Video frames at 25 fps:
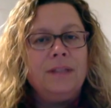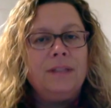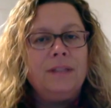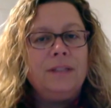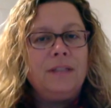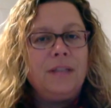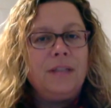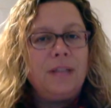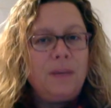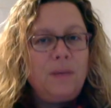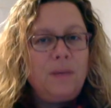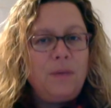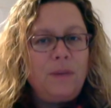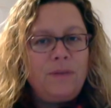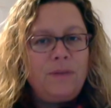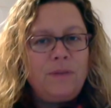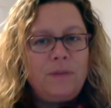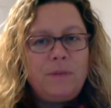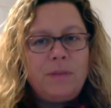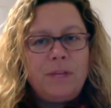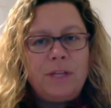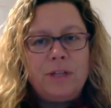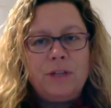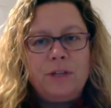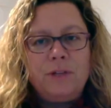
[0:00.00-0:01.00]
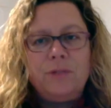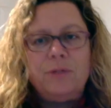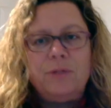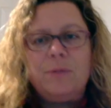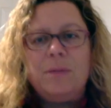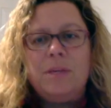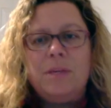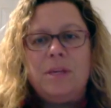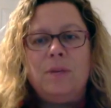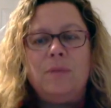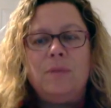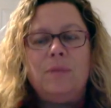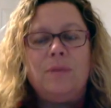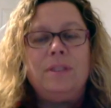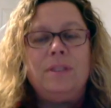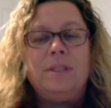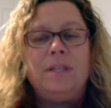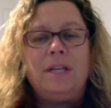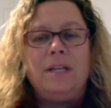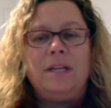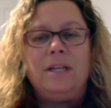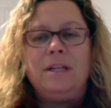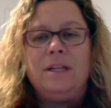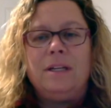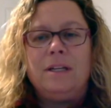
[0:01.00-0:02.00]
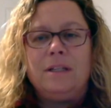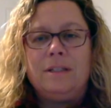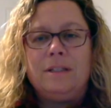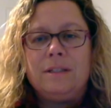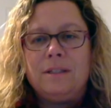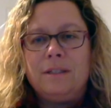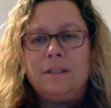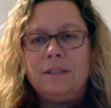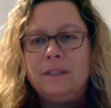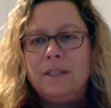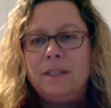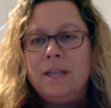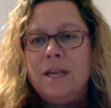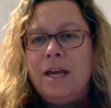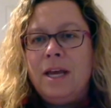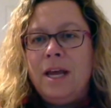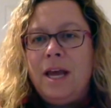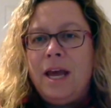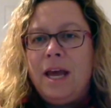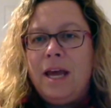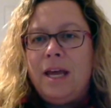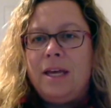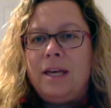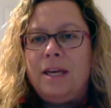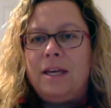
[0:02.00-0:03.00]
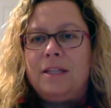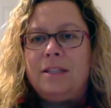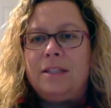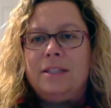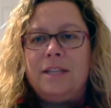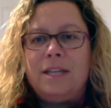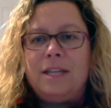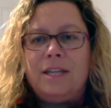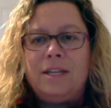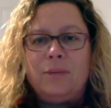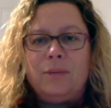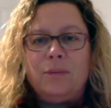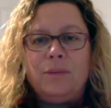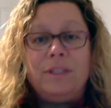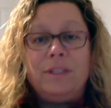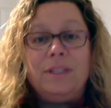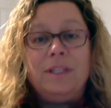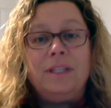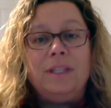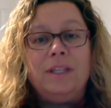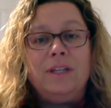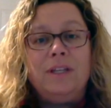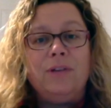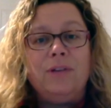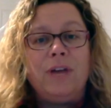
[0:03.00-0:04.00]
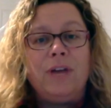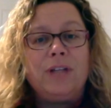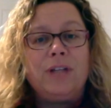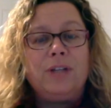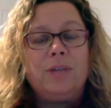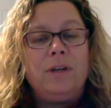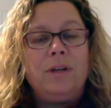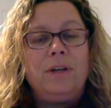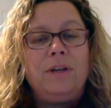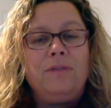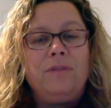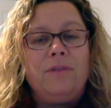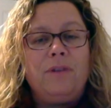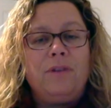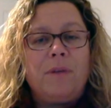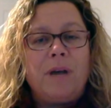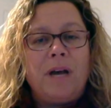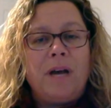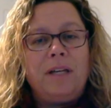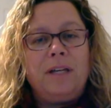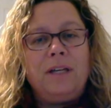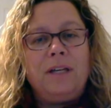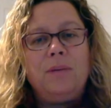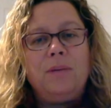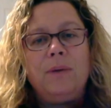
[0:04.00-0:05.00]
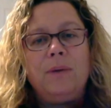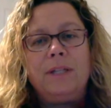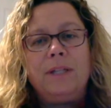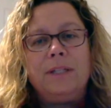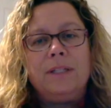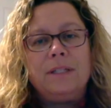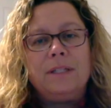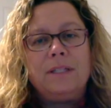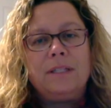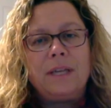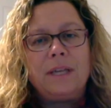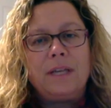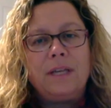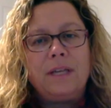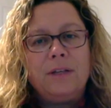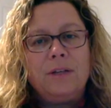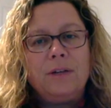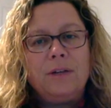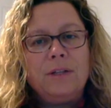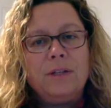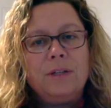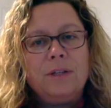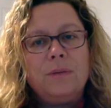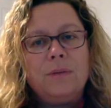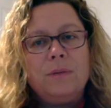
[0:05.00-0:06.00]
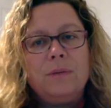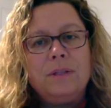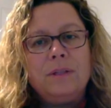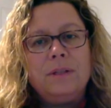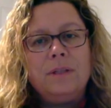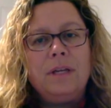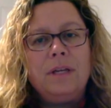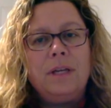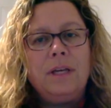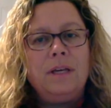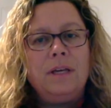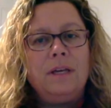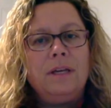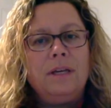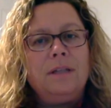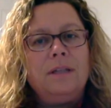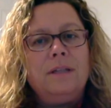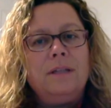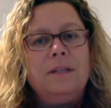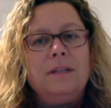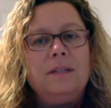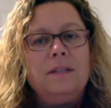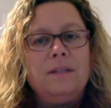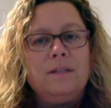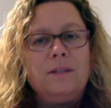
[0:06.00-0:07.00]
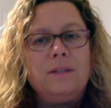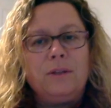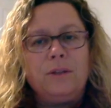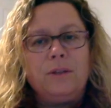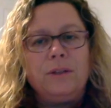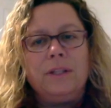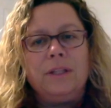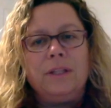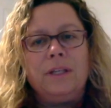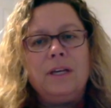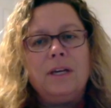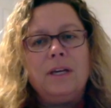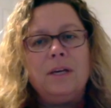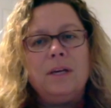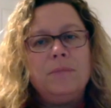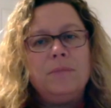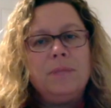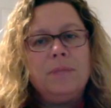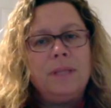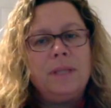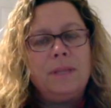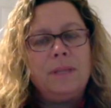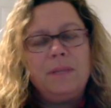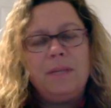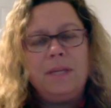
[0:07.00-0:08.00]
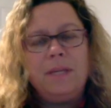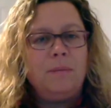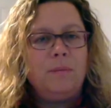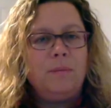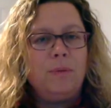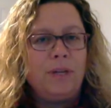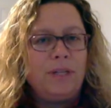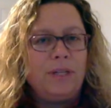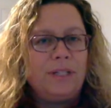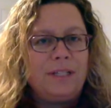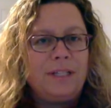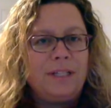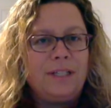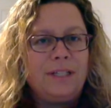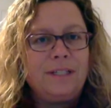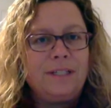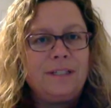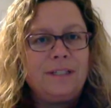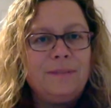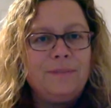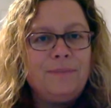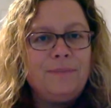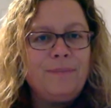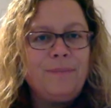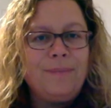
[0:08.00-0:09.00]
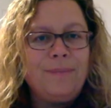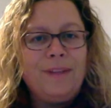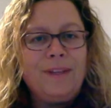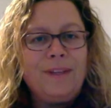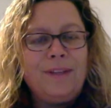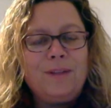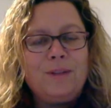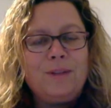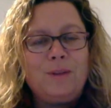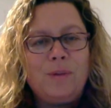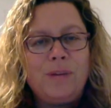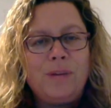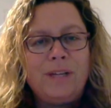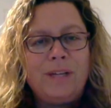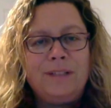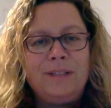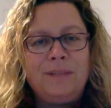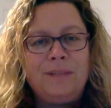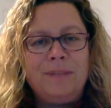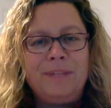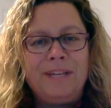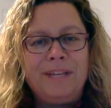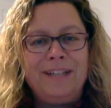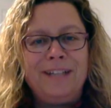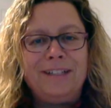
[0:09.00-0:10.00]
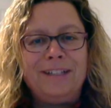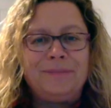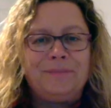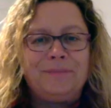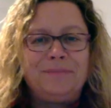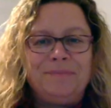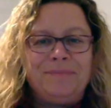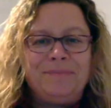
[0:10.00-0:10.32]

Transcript: Today, we have the pleasure of speaking with Dayna Nicholson, and Dayna recently graduated from IE Weldon Secondary School and is currently a plumbing apprentice. So welcome, Dayna.